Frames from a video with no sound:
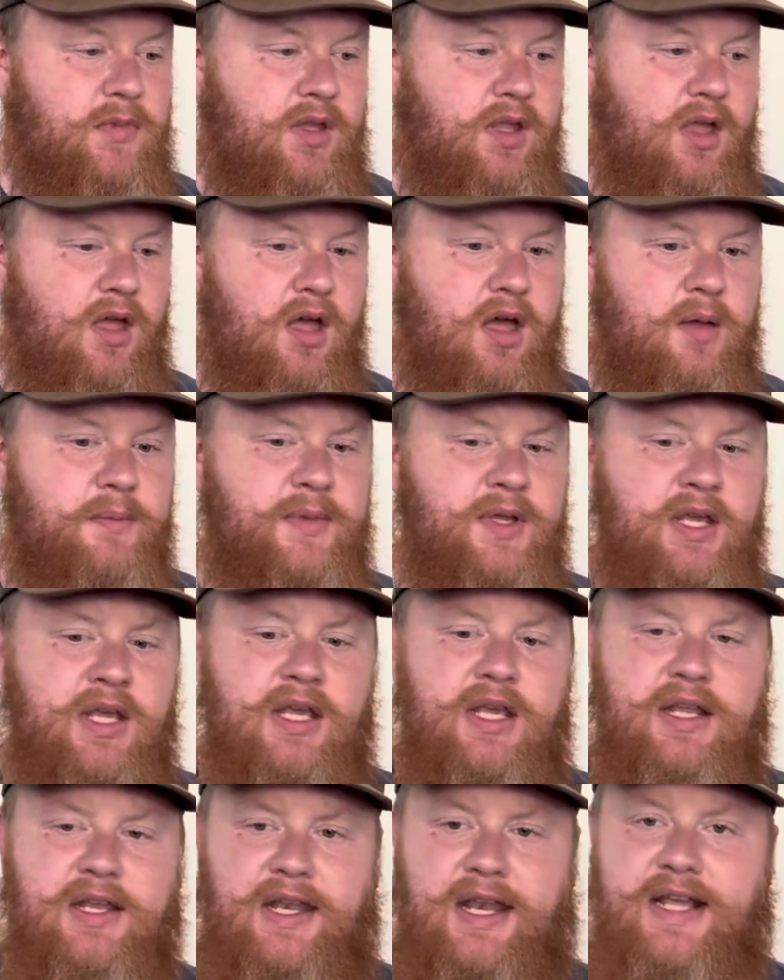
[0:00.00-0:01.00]
The
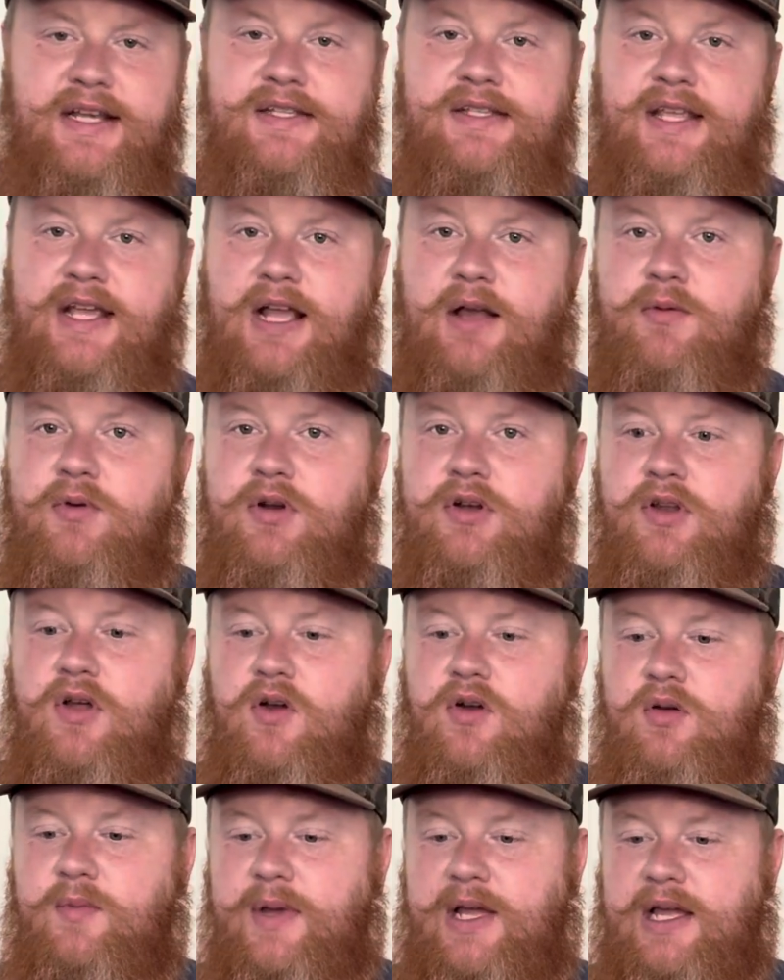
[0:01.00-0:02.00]
next thing I want to
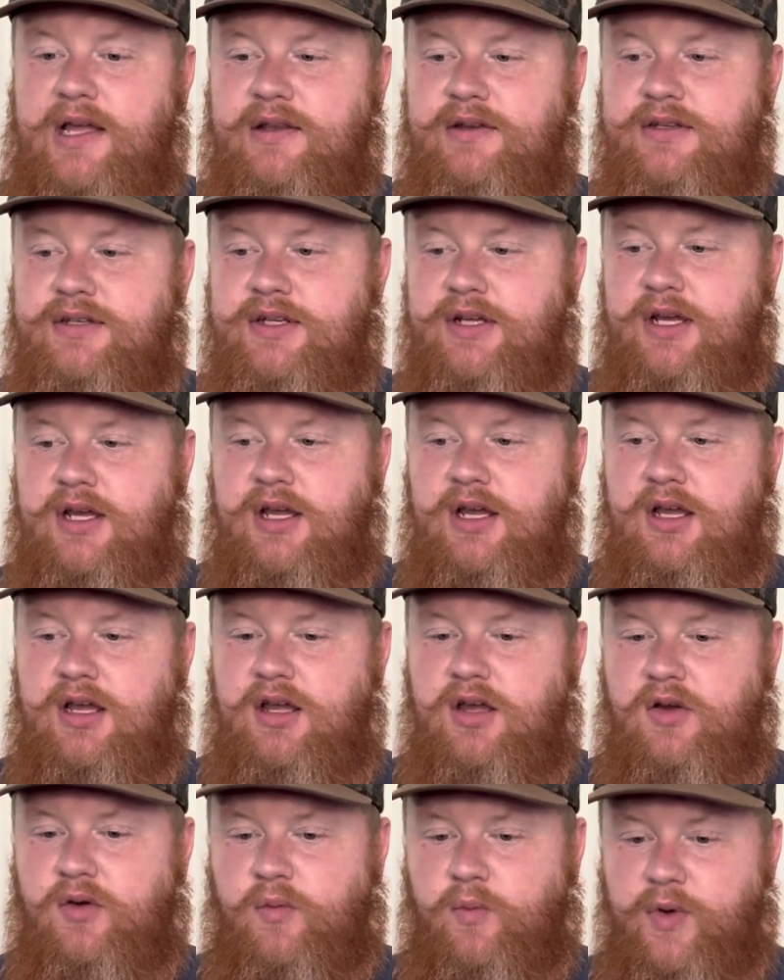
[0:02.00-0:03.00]
talk about
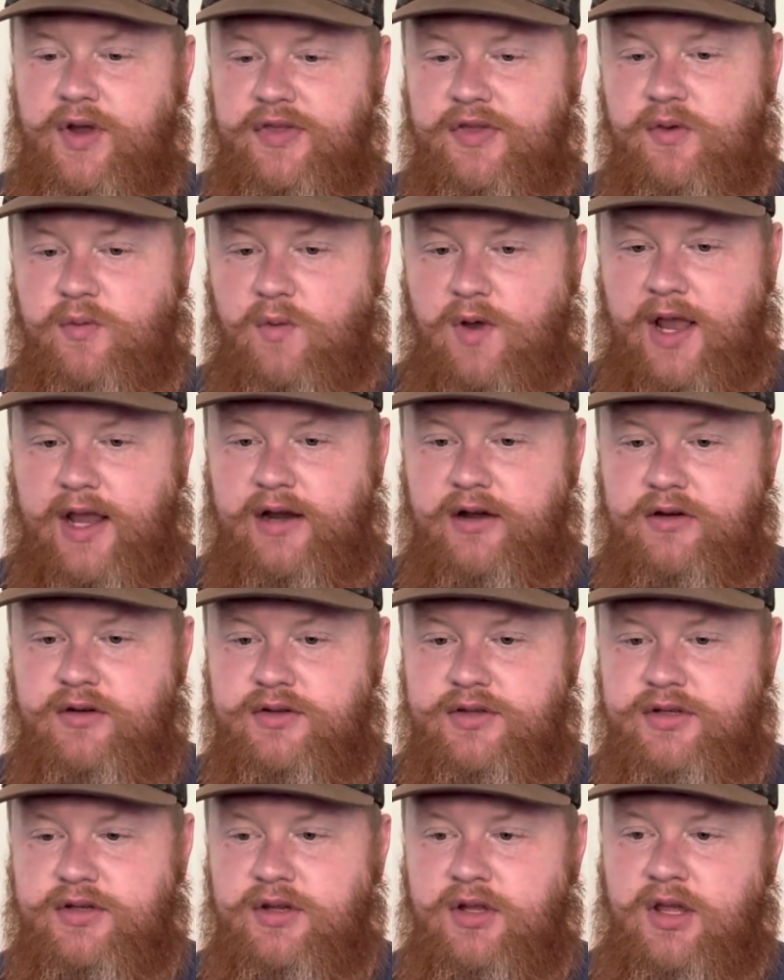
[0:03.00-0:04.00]
with the
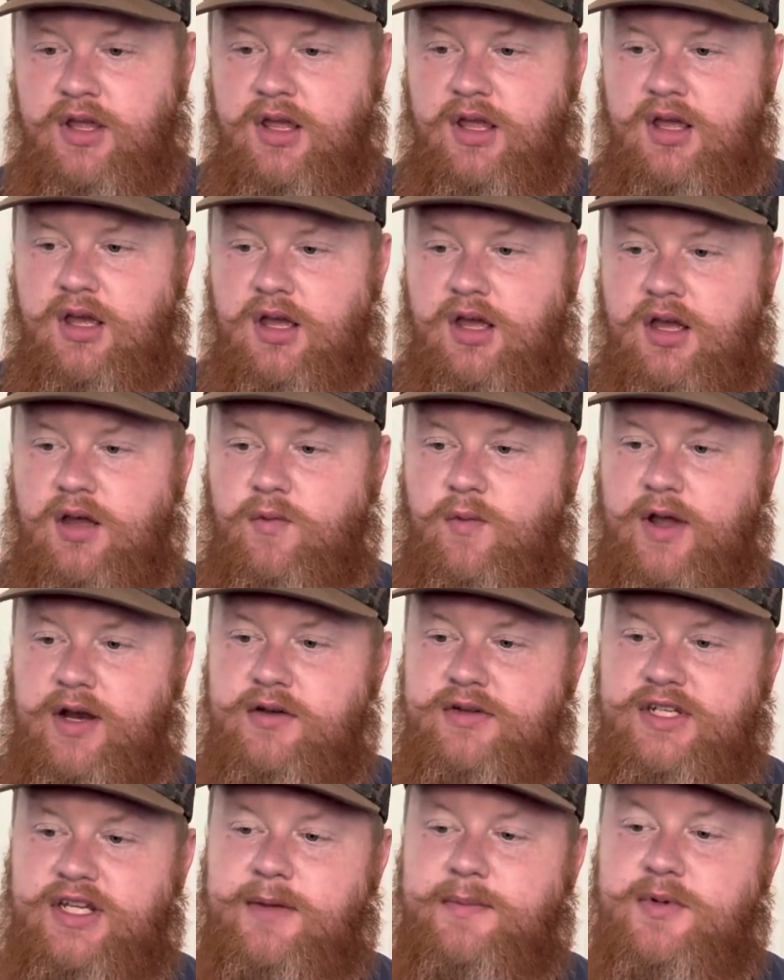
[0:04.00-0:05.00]
waders,
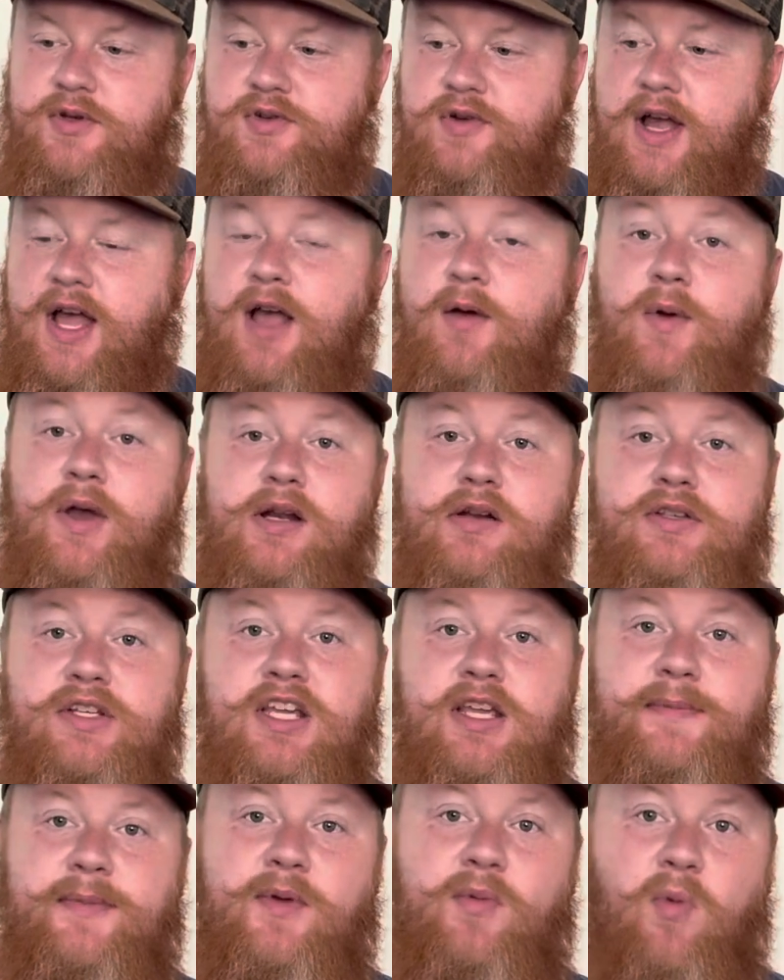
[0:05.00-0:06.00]
waders keep you dry, waders
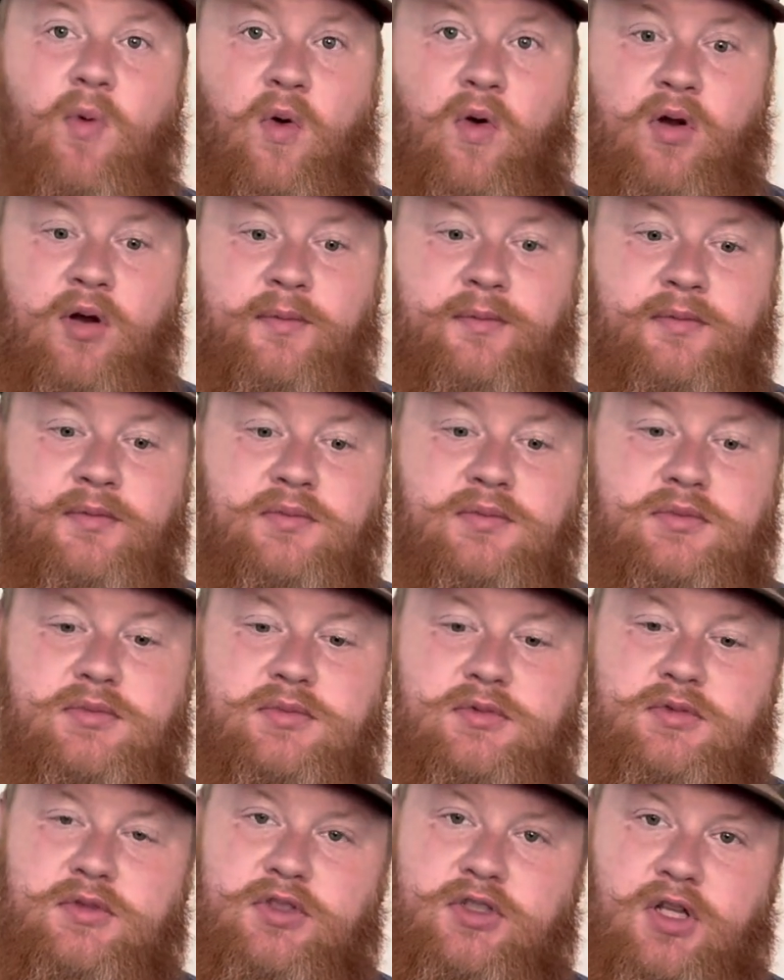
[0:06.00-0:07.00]
keep you warm,
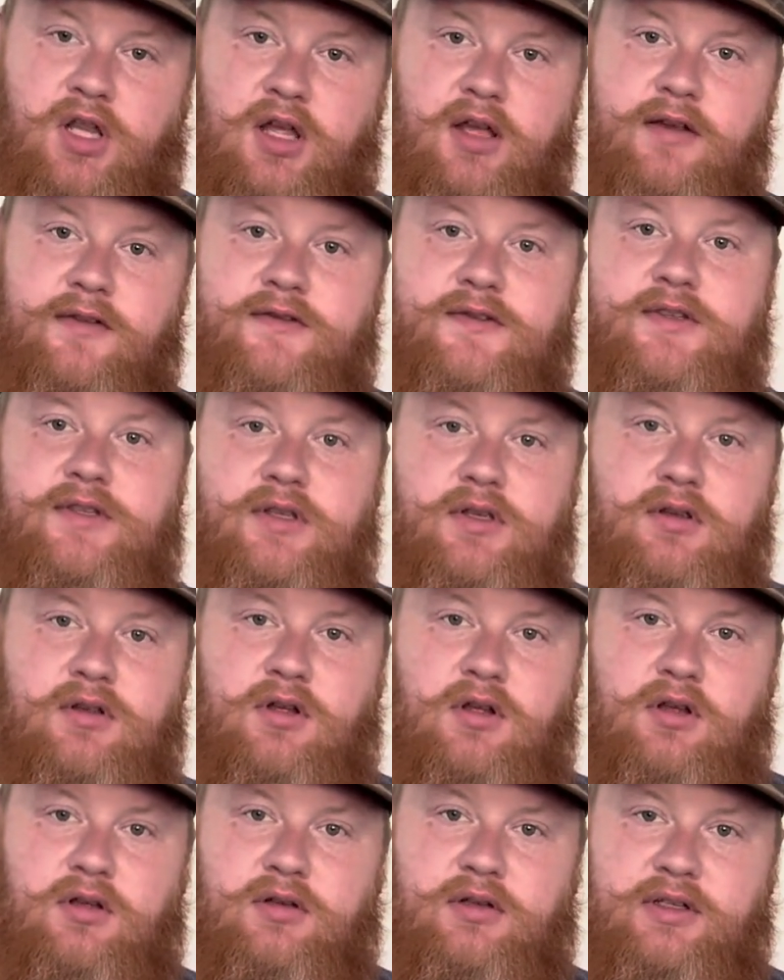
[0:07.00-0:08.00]
gloves
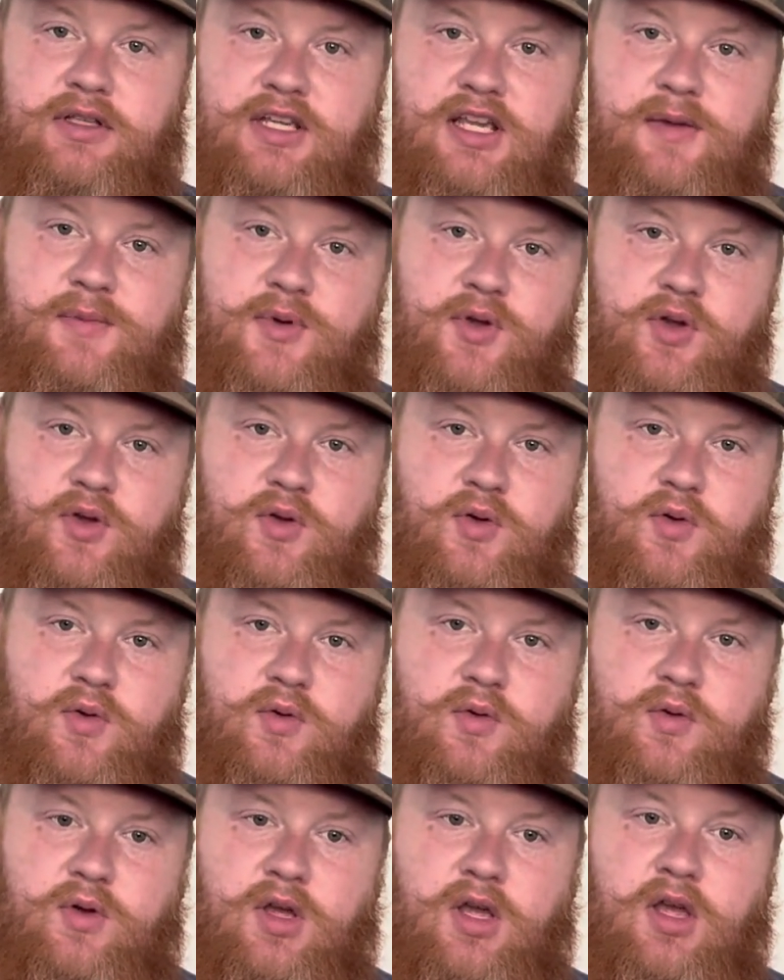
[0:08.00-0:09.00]
keep
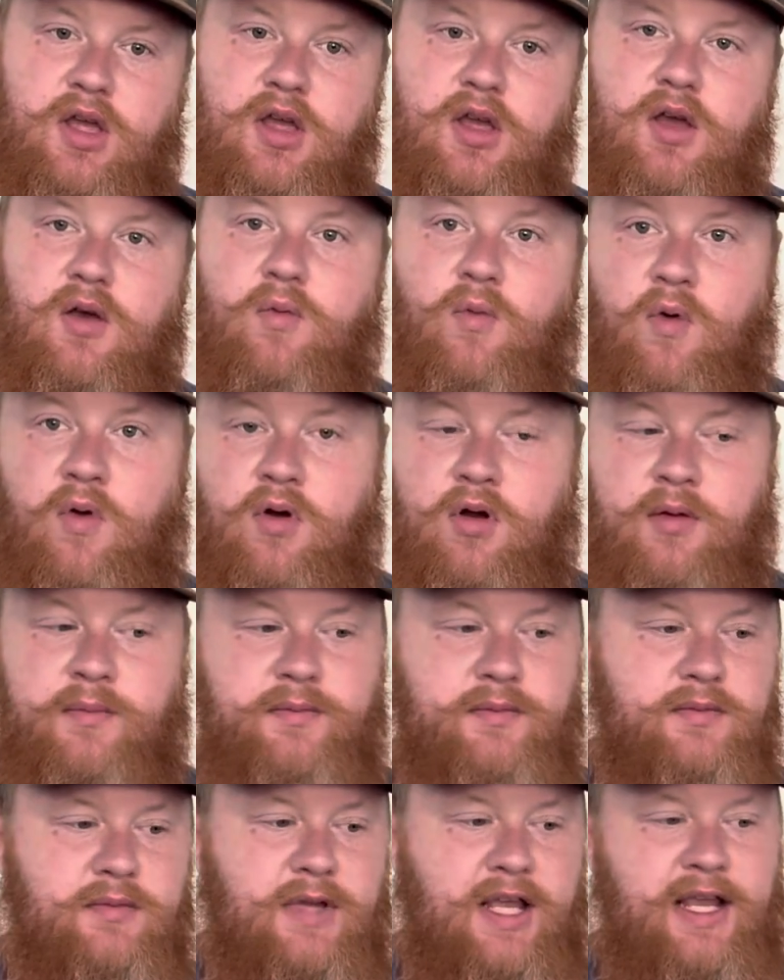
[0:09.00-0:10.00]
you
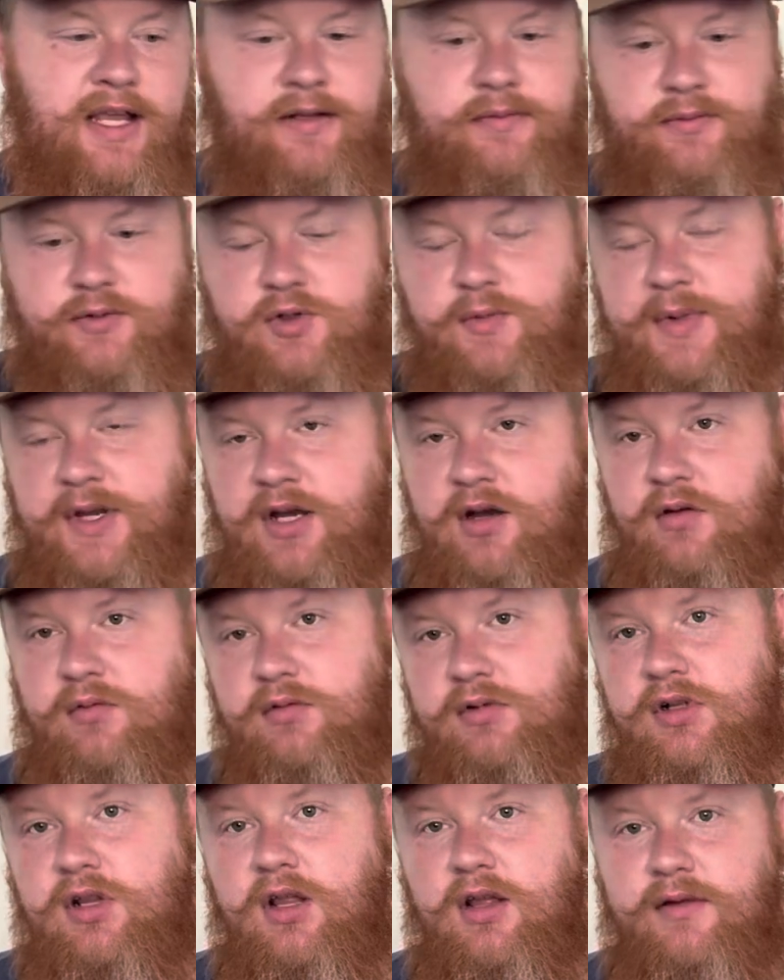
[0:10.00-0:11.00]
warm, and depending on
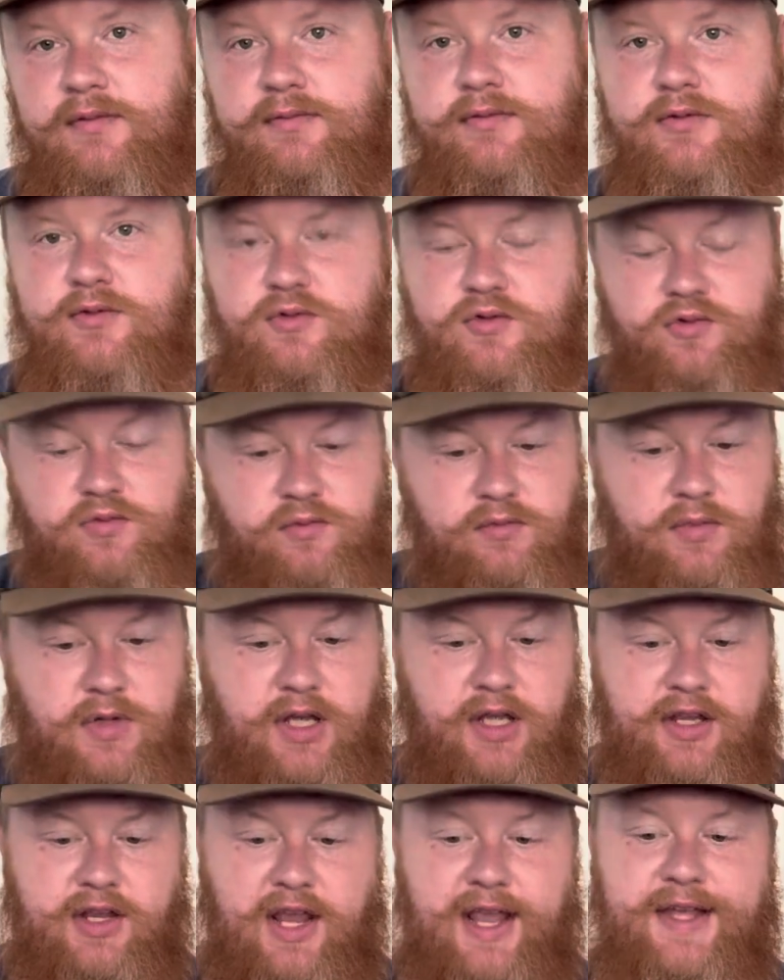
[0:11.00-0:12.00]
the glove,
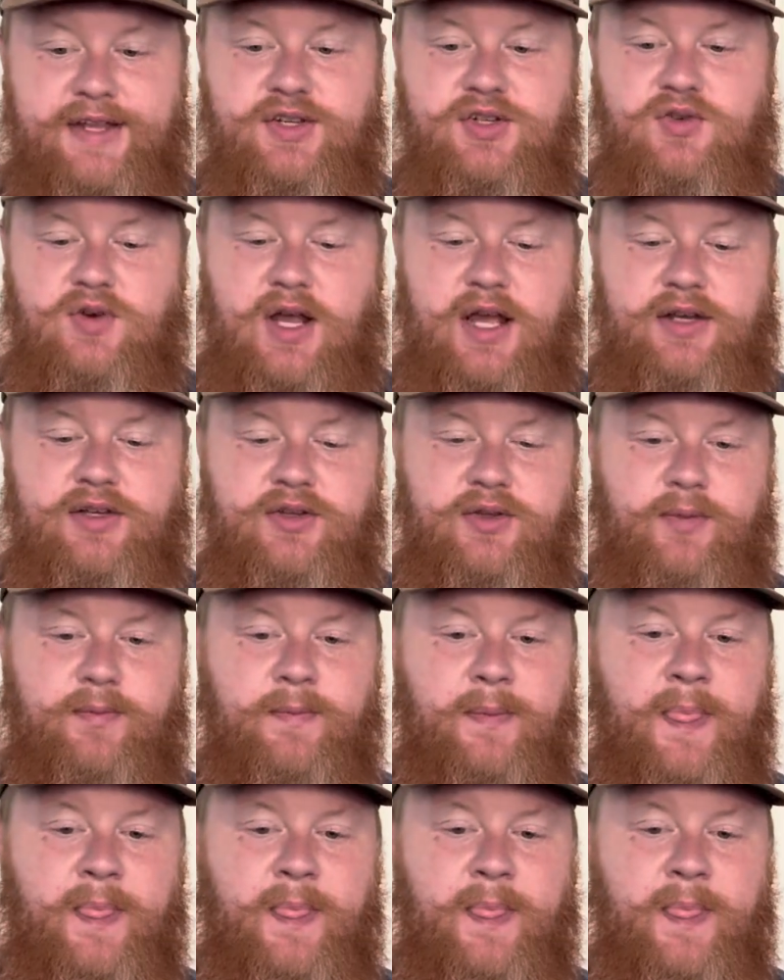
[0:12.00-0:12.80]
your hands dry too.